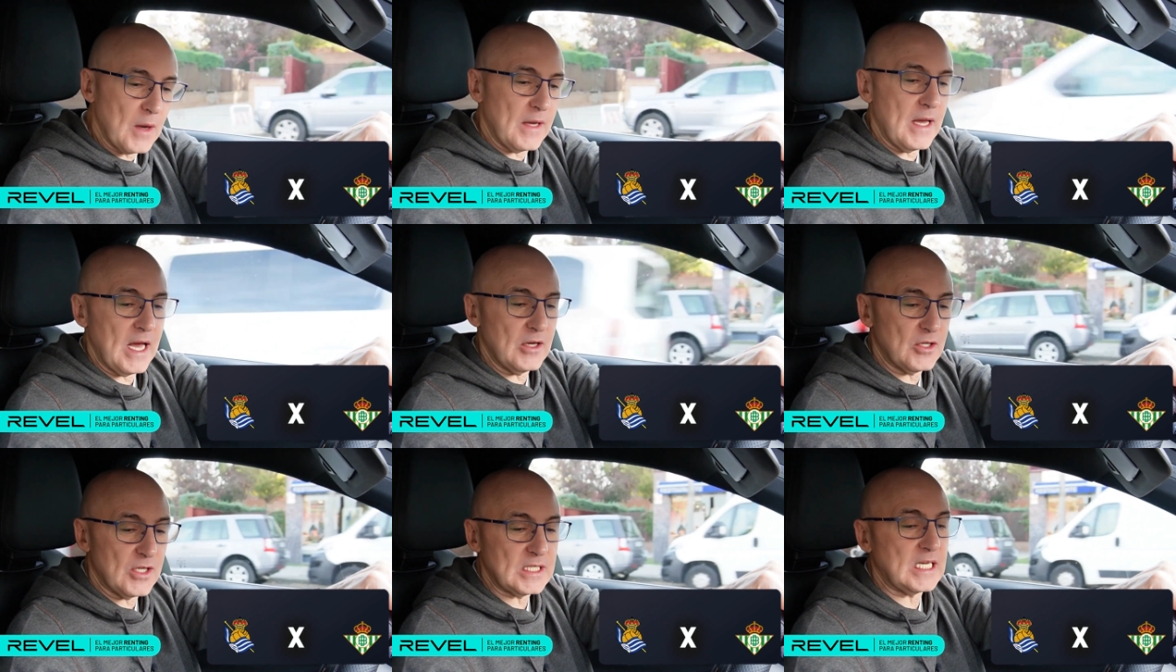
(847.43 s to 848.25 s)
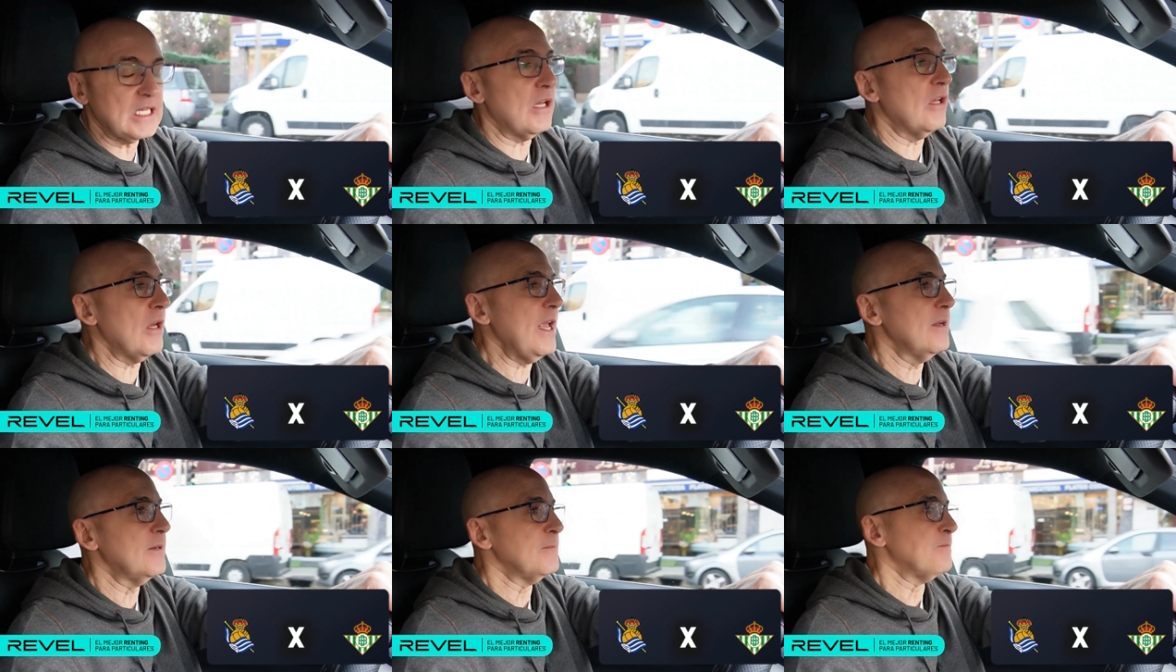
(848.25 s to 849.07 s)
Real Sociedad,
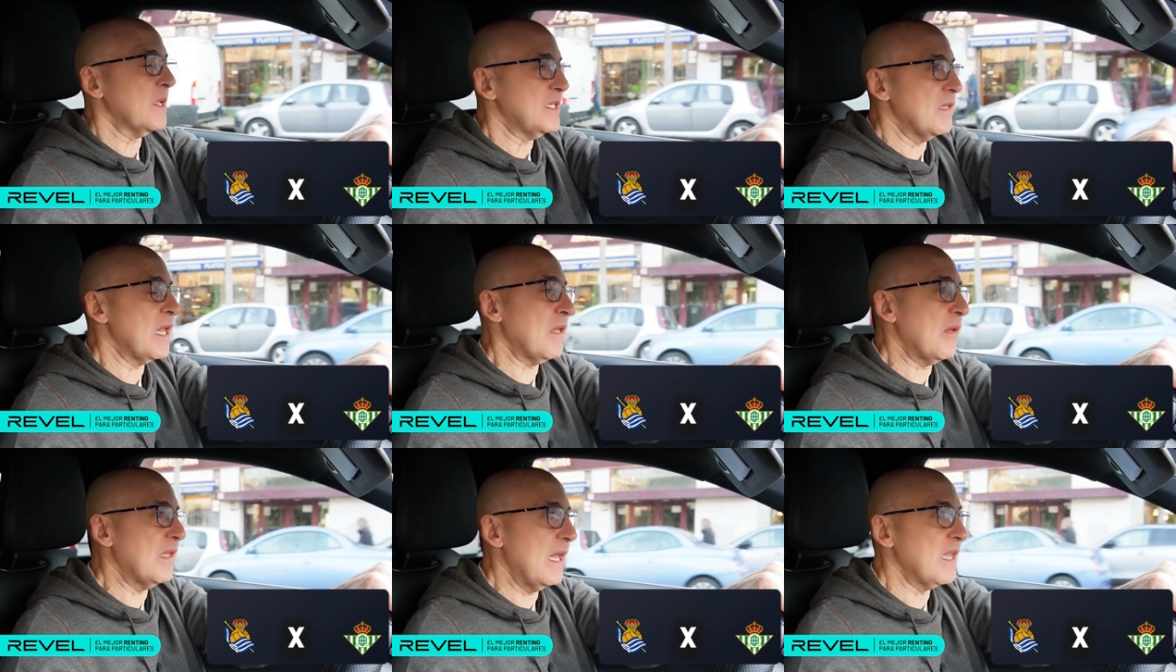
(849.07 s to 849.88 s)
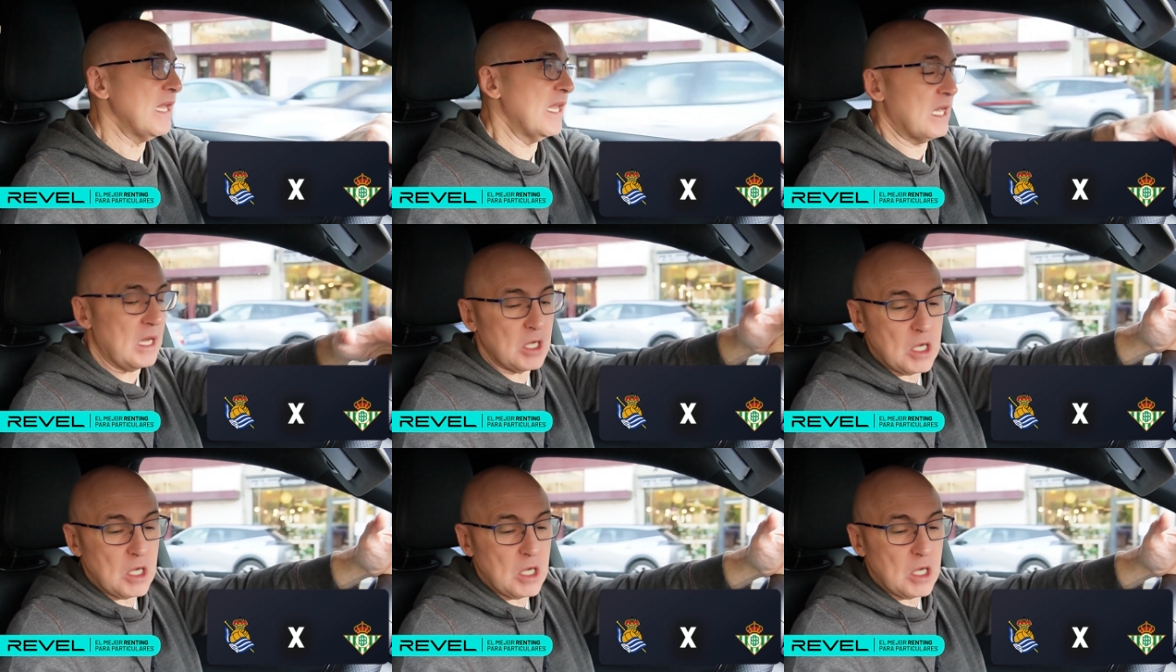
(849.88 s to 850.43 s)
nor will Traoré or Zakarian.